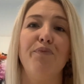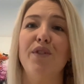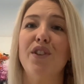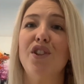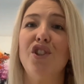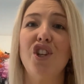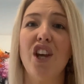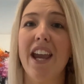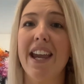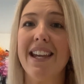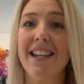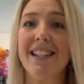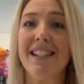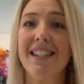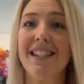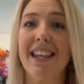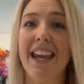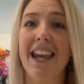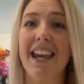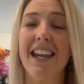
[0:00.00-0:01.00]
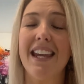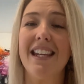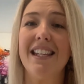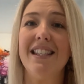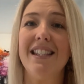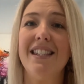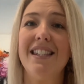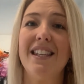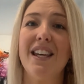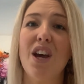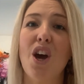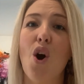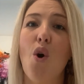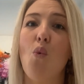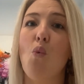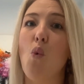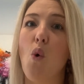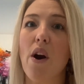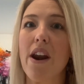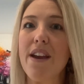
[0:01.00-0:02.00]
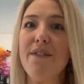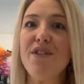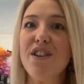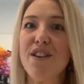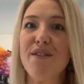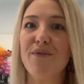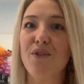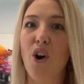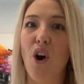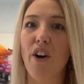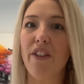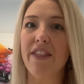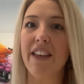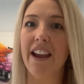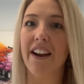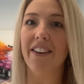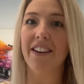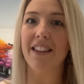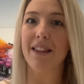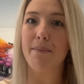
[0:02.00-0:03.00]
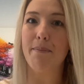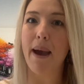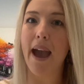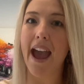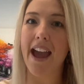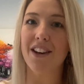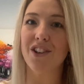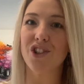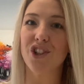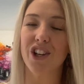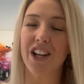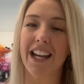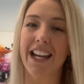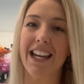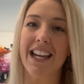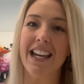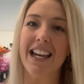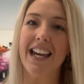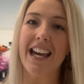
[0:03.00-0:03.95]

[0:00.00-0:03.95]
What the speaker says: chia seeds, whatever you've got there in the pantry,